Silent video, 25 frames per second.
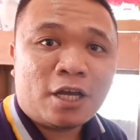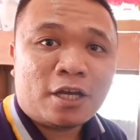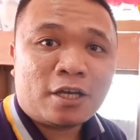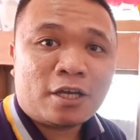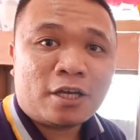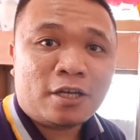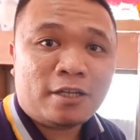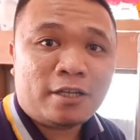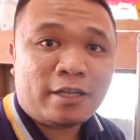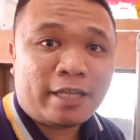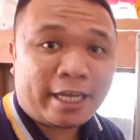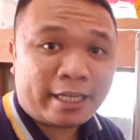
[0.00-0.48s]

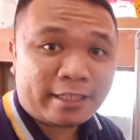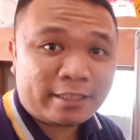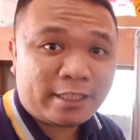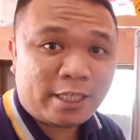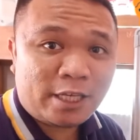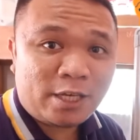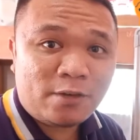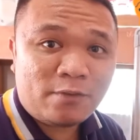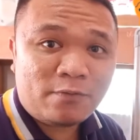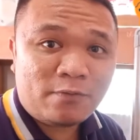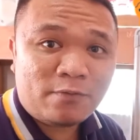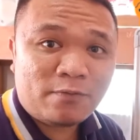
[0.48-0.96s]

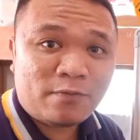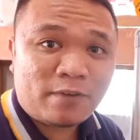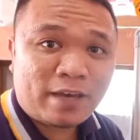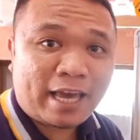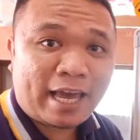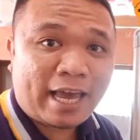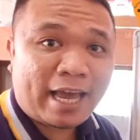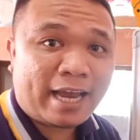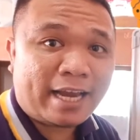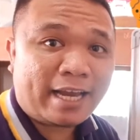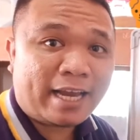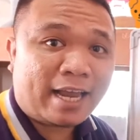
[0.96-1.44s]
collective
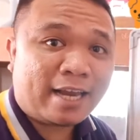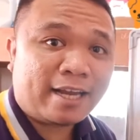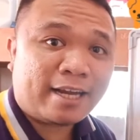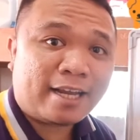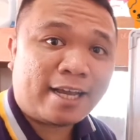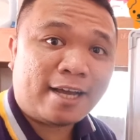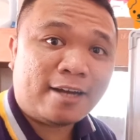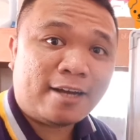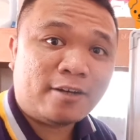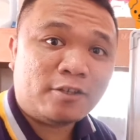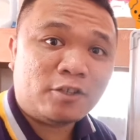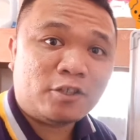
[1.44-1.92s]
and
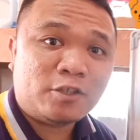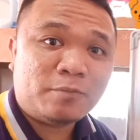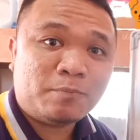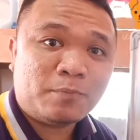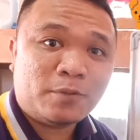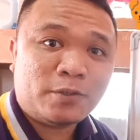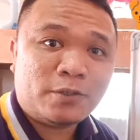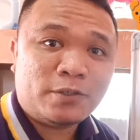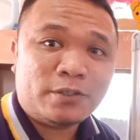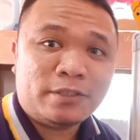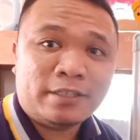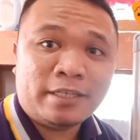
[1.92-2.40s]

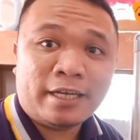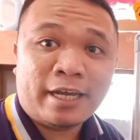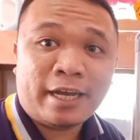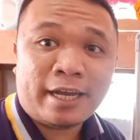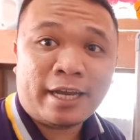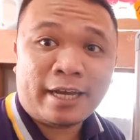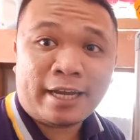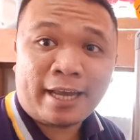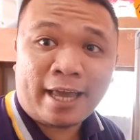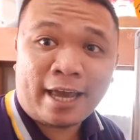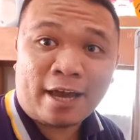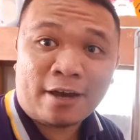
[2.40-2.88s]
uncountable
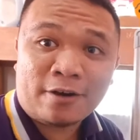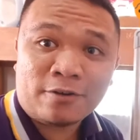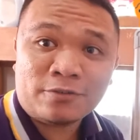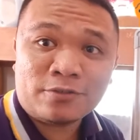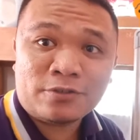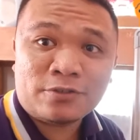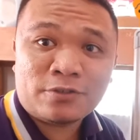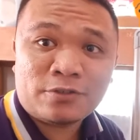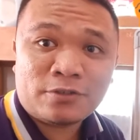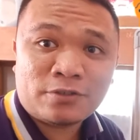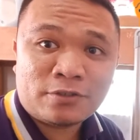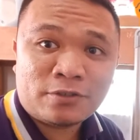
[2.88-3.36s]

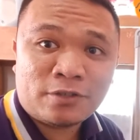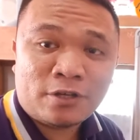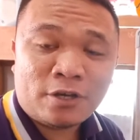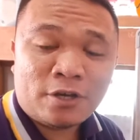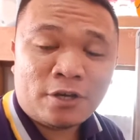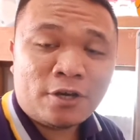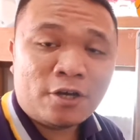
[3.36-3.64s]
nouns.